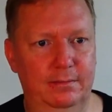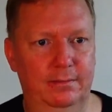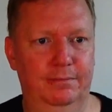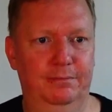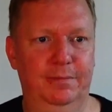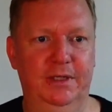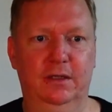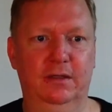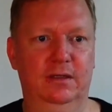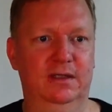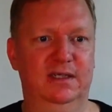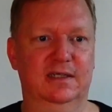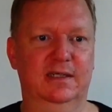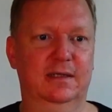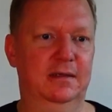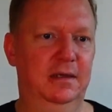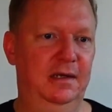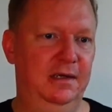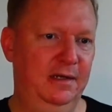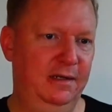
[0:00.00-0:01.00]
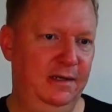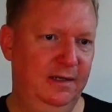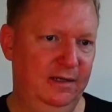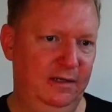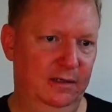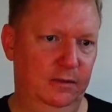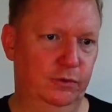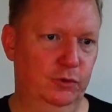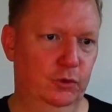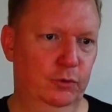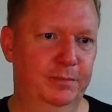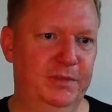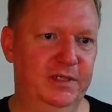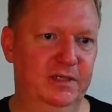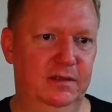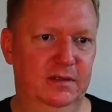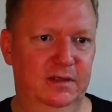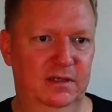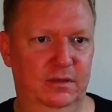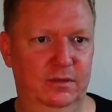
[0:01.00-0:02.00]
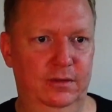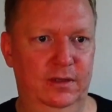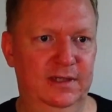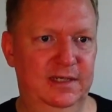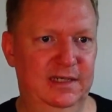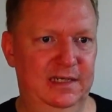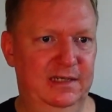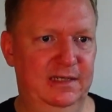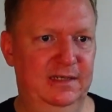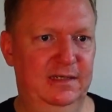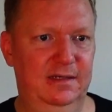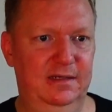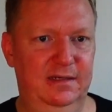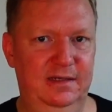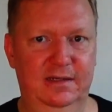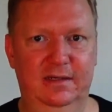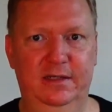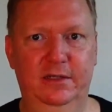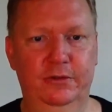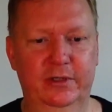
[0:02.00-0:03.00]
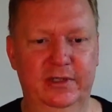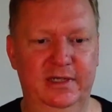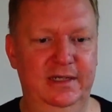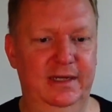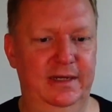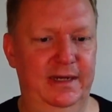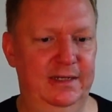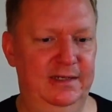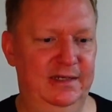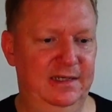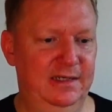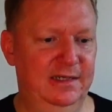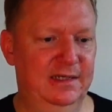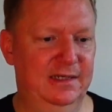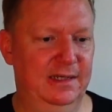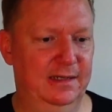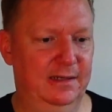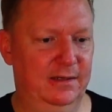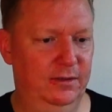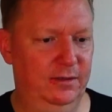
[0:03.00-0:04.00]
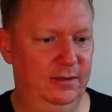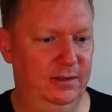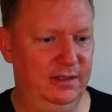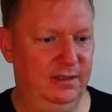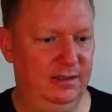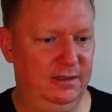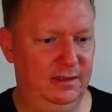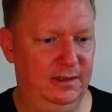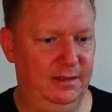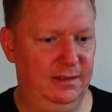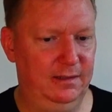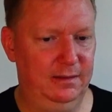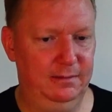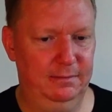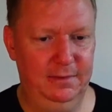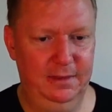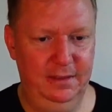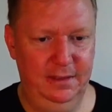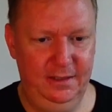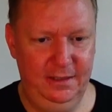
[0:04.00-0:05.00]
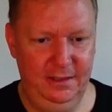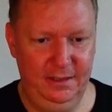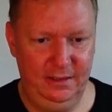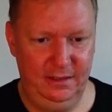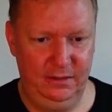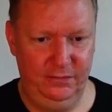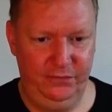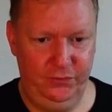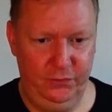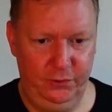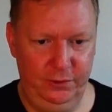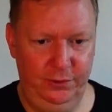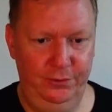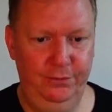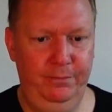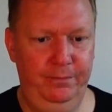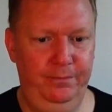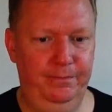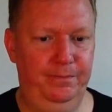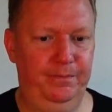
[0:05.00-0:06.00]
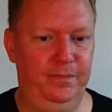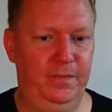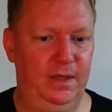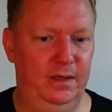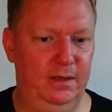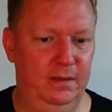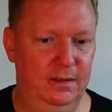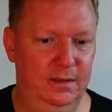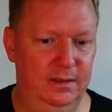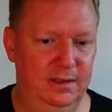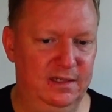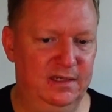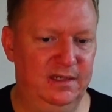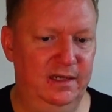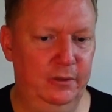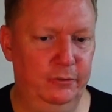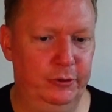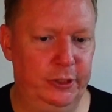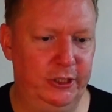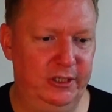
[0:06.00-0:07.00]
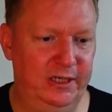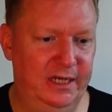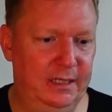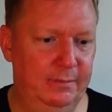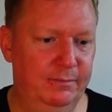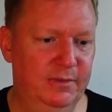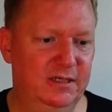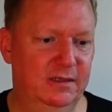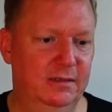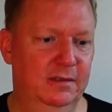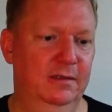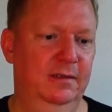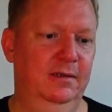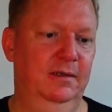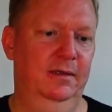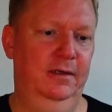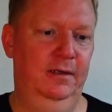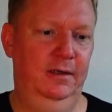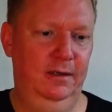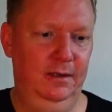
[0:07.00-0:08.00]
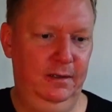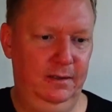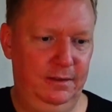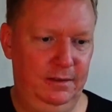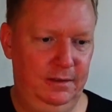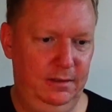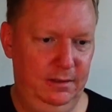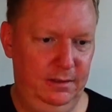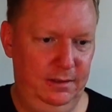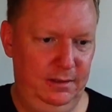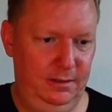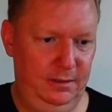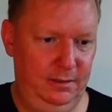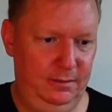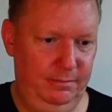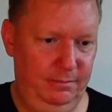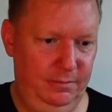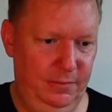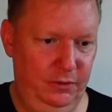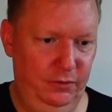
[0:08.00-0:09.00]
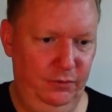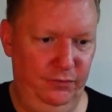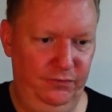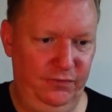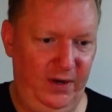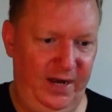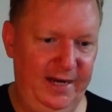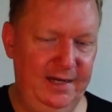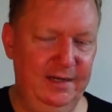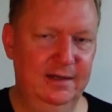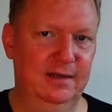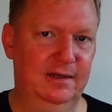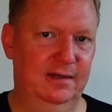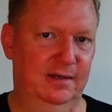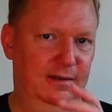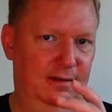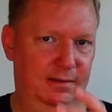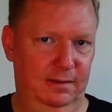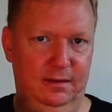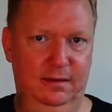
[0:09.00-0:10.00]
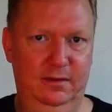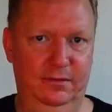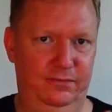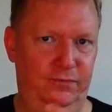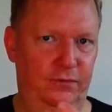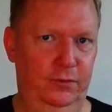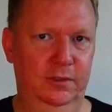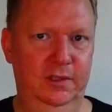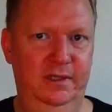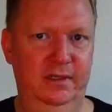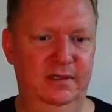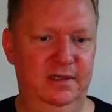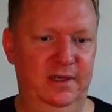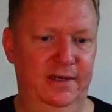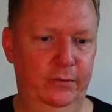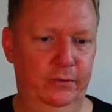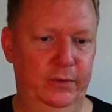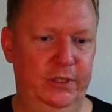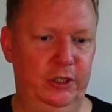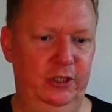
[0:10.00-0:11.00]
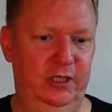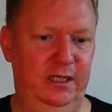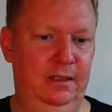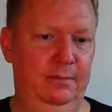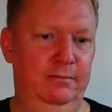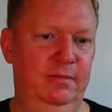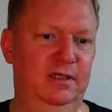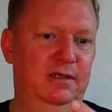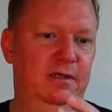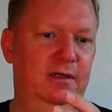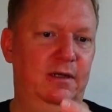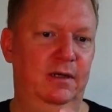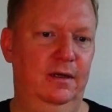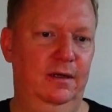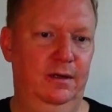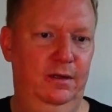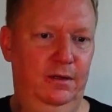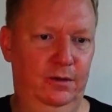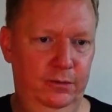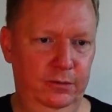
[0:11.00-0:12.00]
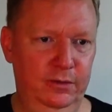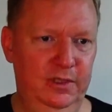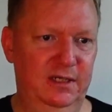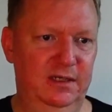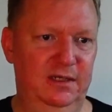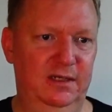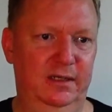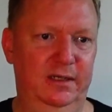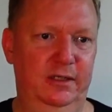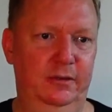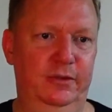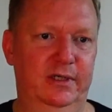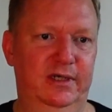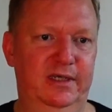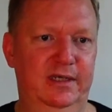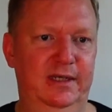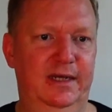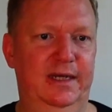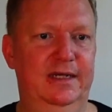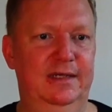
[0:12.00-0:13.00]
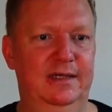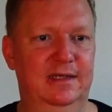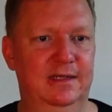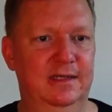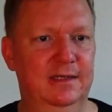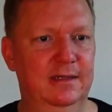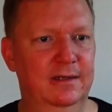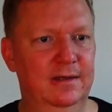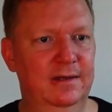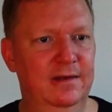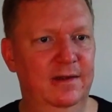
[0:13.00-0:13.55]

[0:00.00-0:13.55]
because the groups store these security IDs and not the full distinguished names. To find the full distinguished names through the security ID,